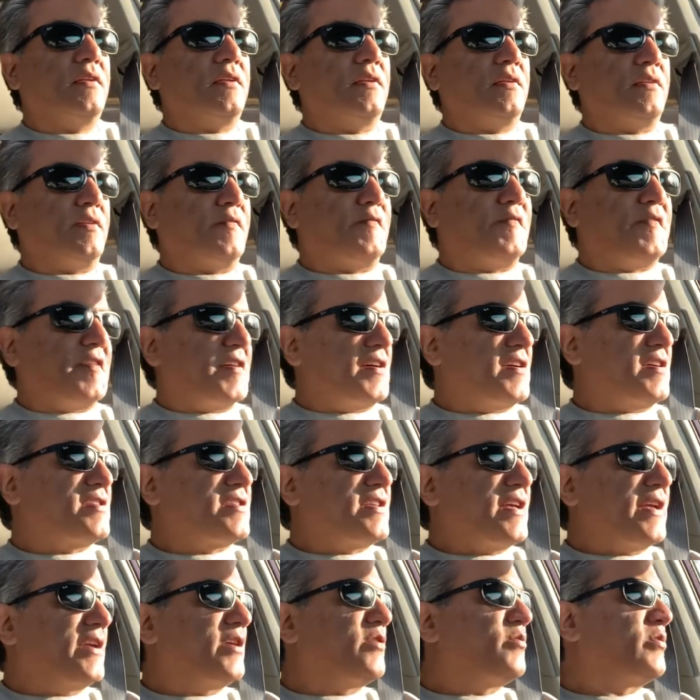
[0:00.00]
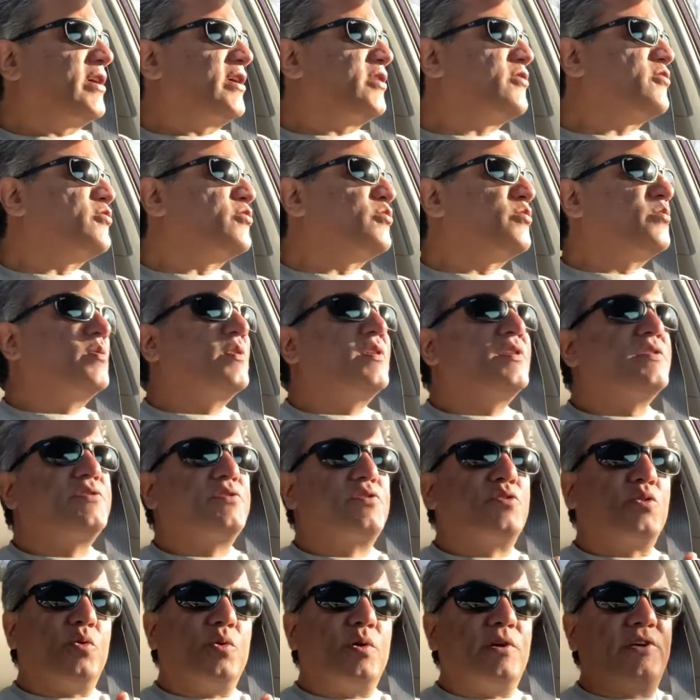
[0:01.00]
the first thing you need to do is
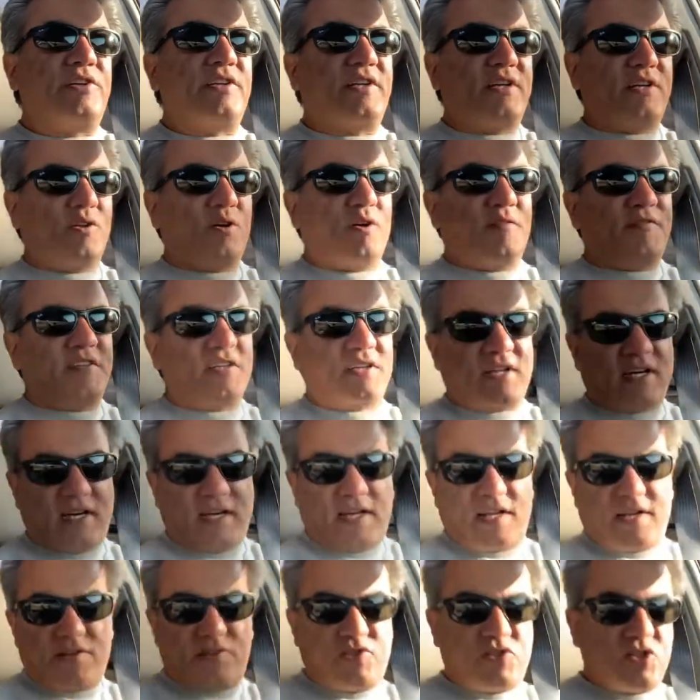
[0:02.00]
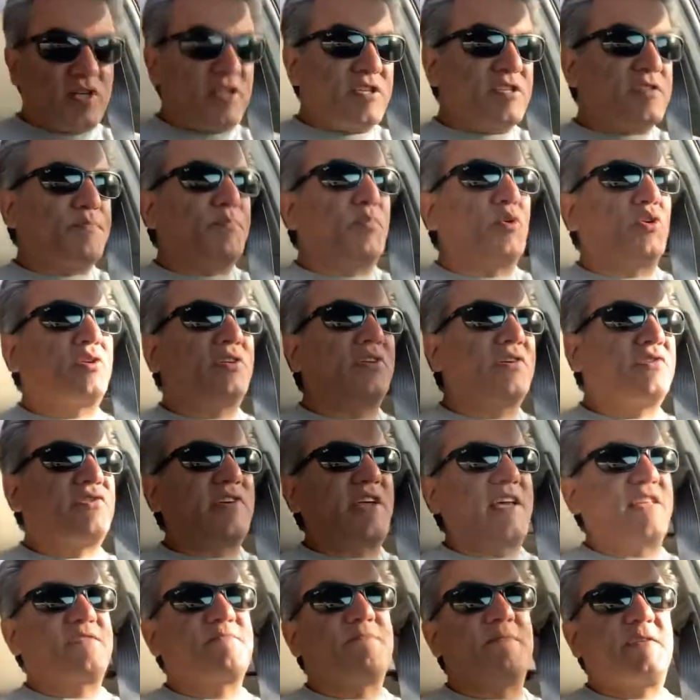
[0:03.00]
don't turn off the car, just put the
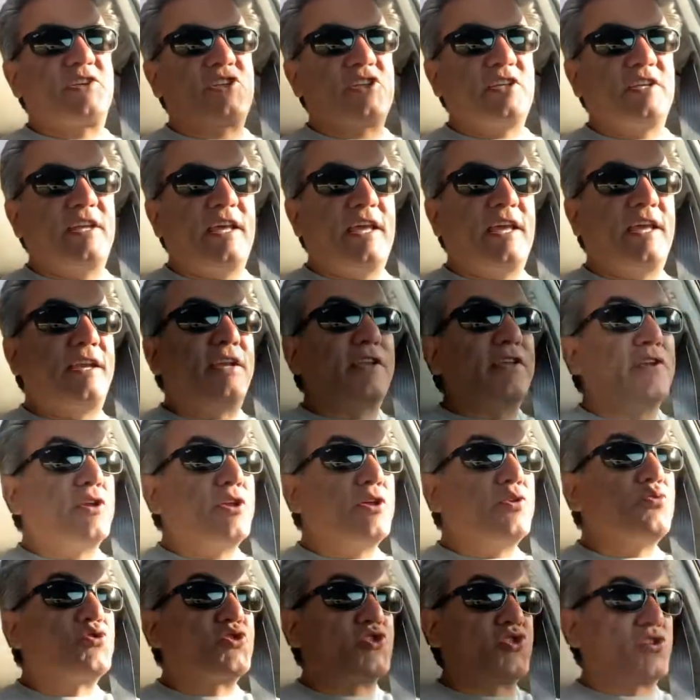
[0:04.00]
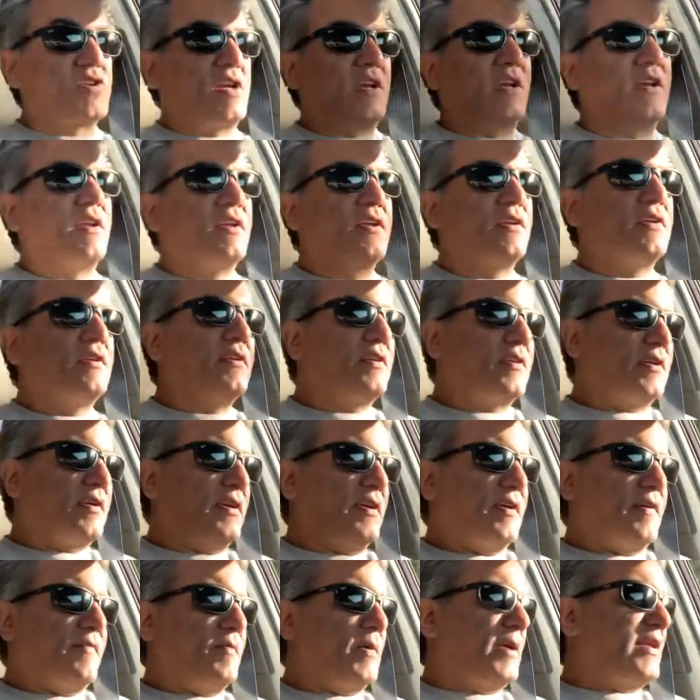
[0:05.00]
transmission in neutral.
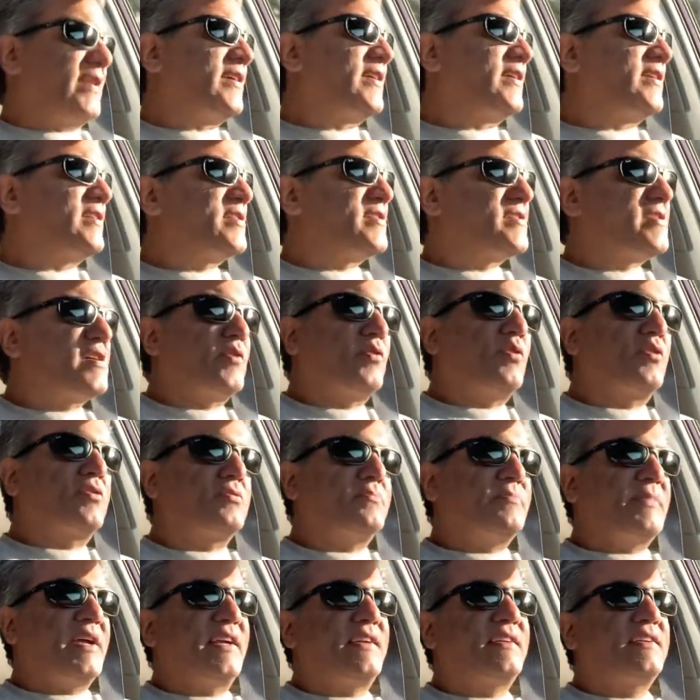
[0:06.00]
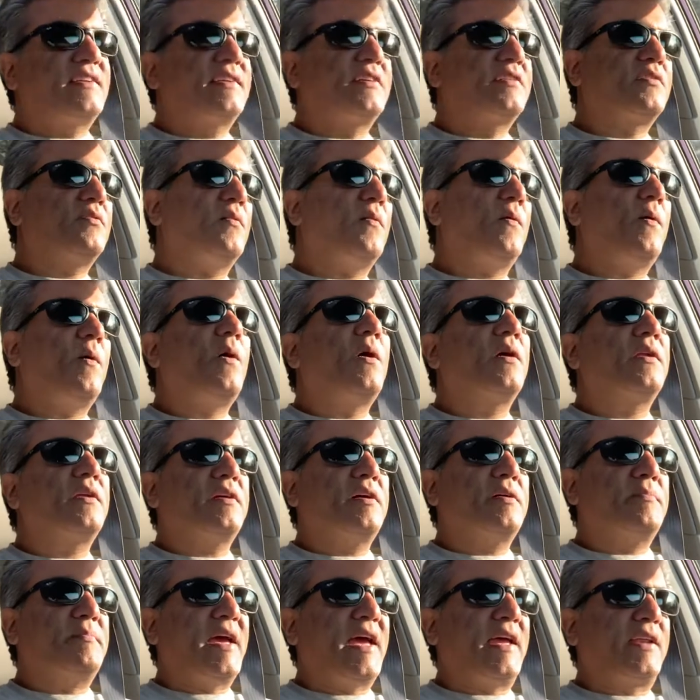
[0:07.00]
Whether it is an automatic or
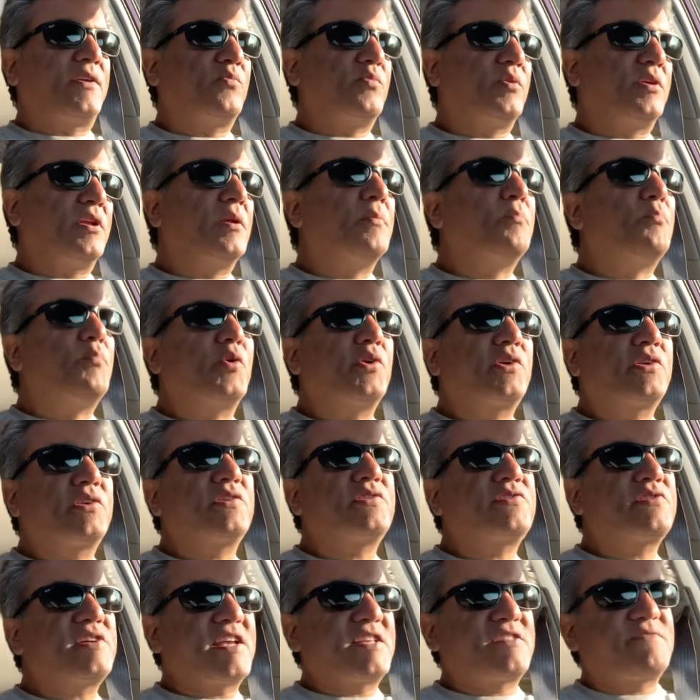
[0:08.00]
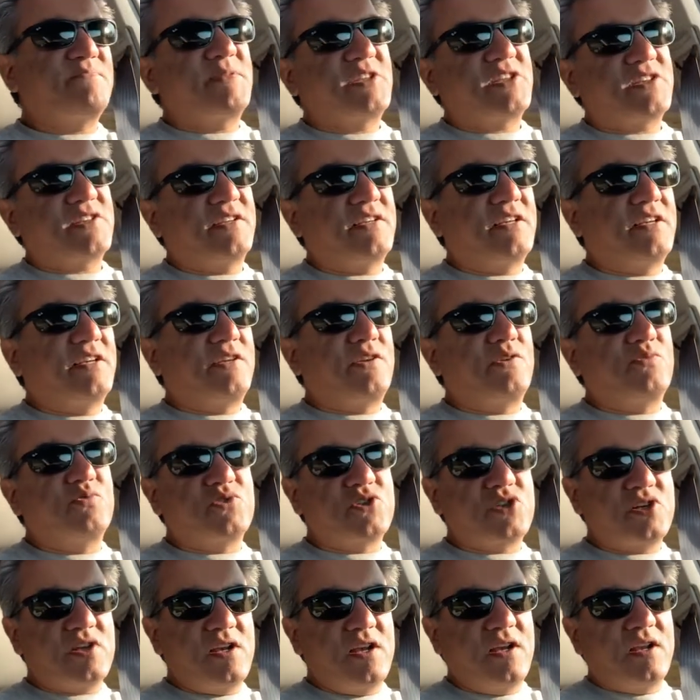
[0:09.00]
a manual, put the transmission in
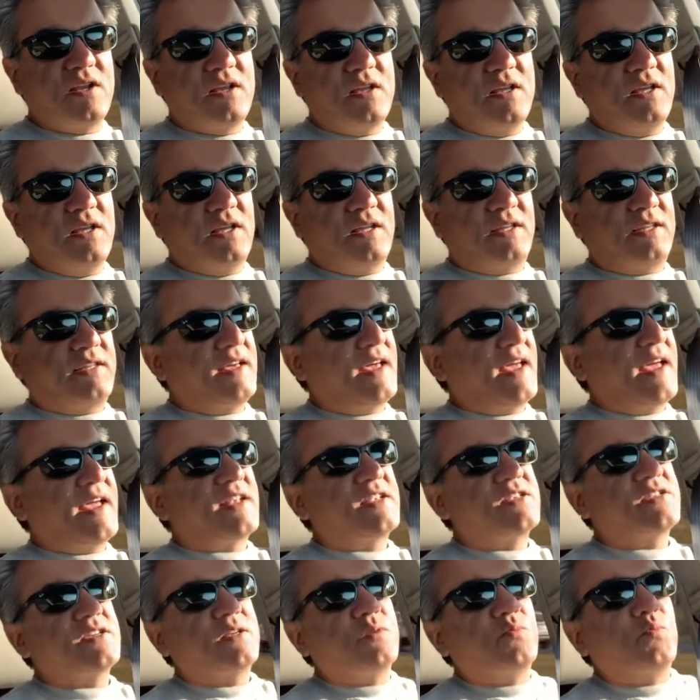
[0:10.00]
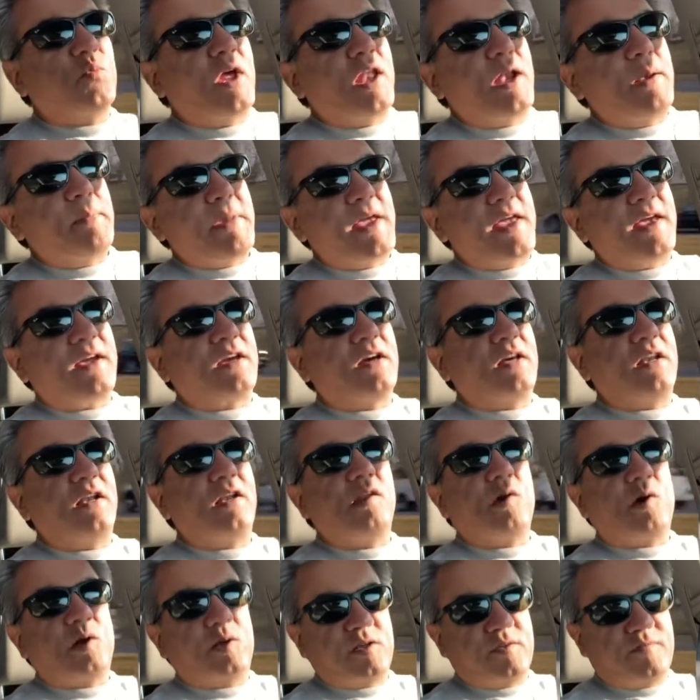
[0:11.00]
neutral. The engine will make a
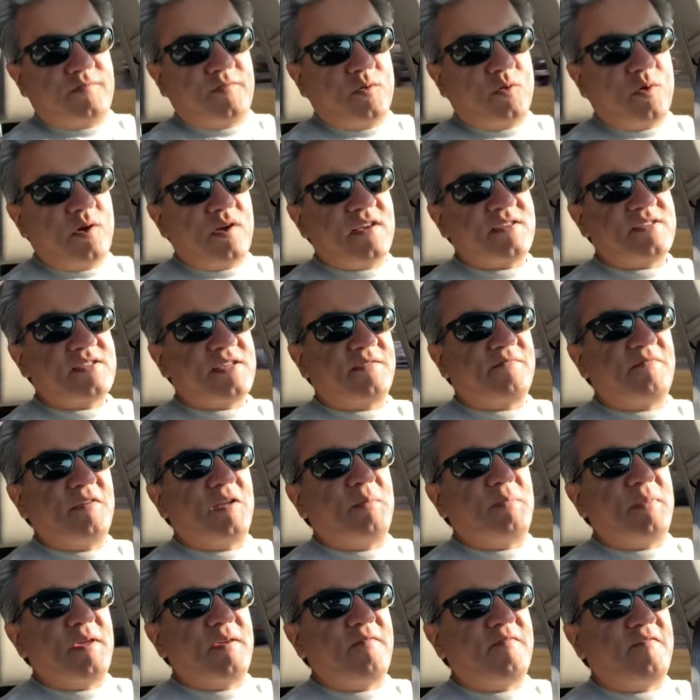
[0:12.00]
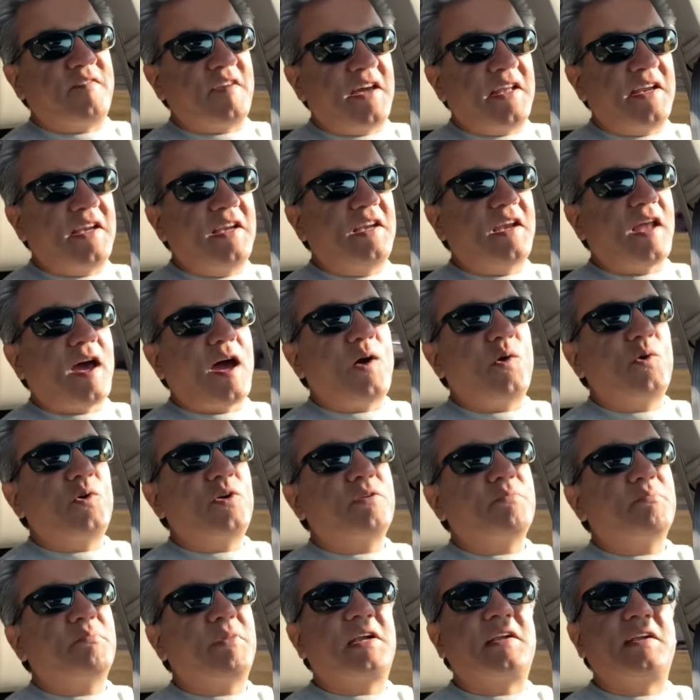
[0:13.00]
lot of noise, it will be very
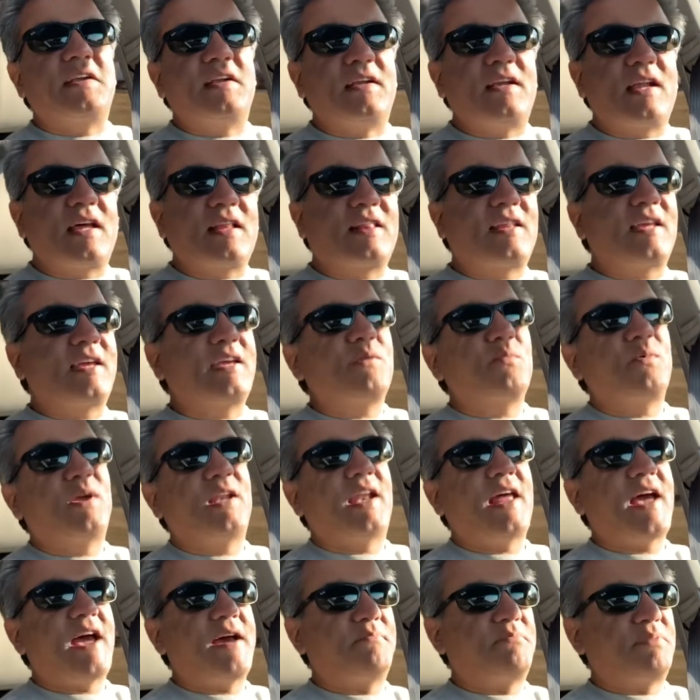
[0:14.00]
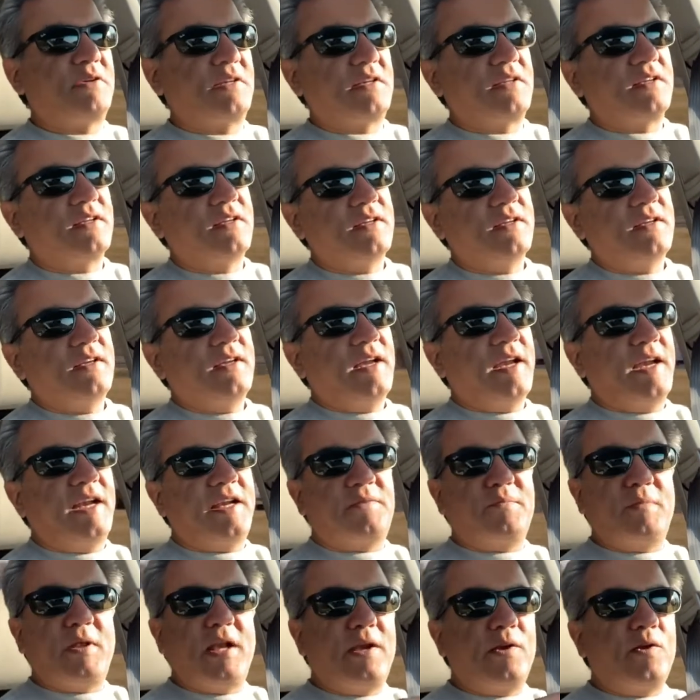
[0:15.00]
loud, but nothing will happen
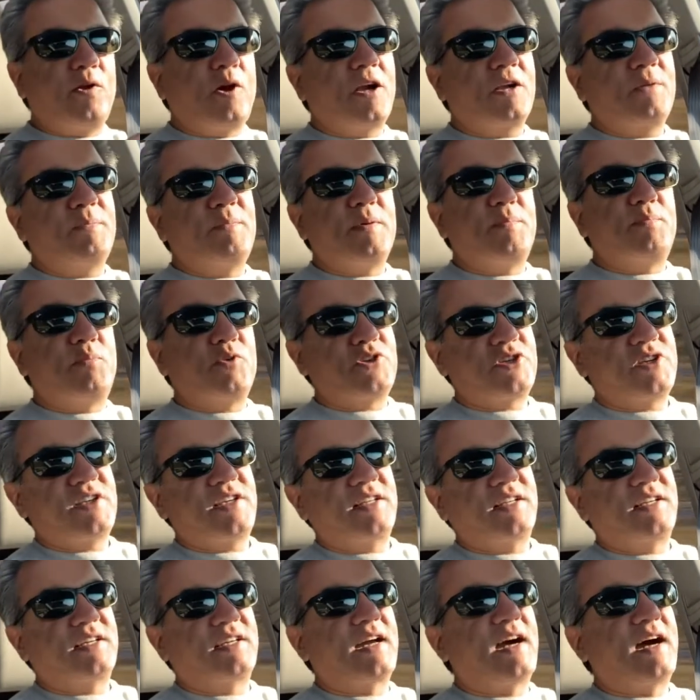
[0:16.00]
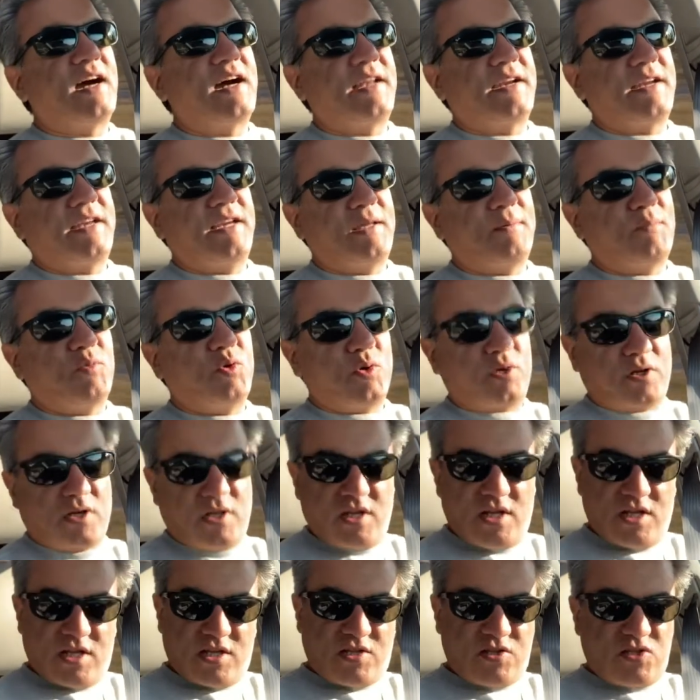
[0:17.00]
it will not be pushing the car anymore.
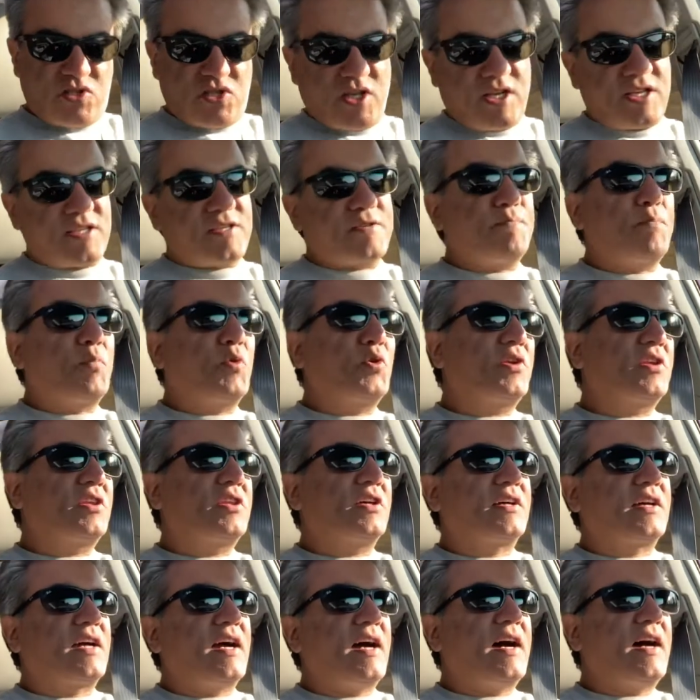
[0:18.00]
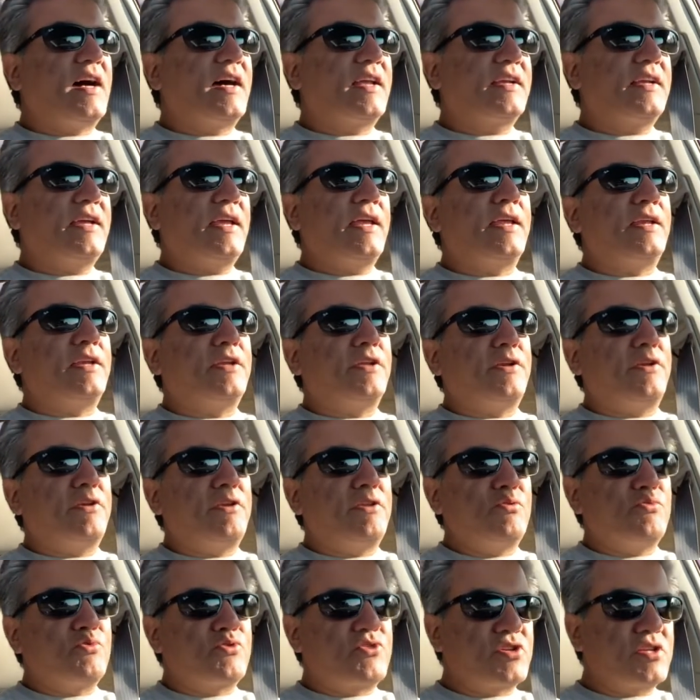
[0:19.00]
Just put the car in
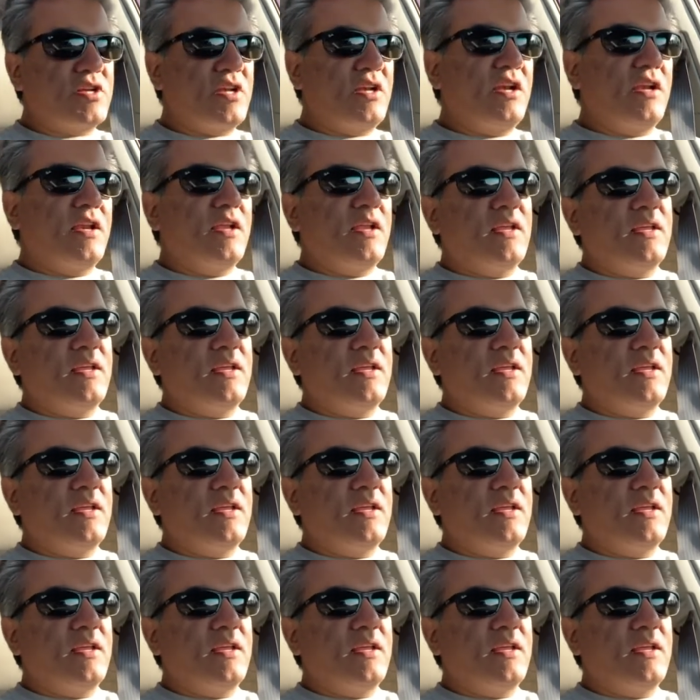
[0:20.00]
neutral,